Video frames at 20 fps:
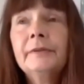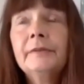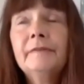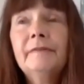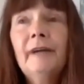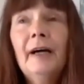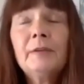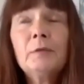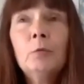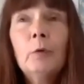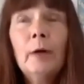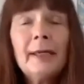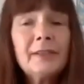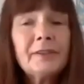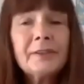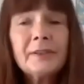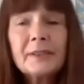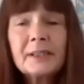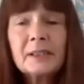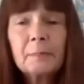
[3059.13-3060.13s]
find
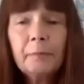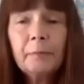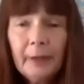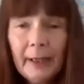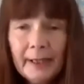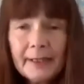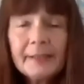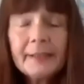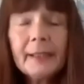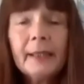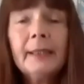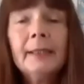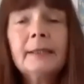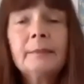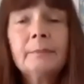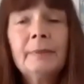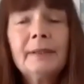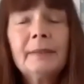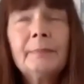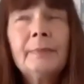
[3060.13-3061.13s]
ways to express
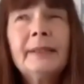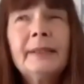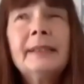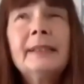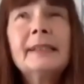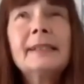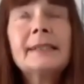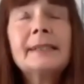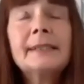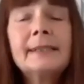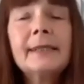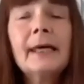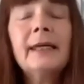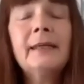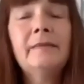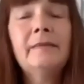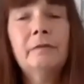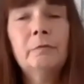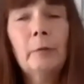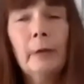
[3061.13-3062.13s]
it, but in a
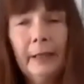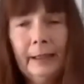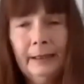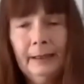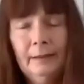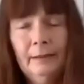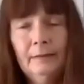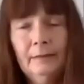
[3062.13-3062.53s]
safe way.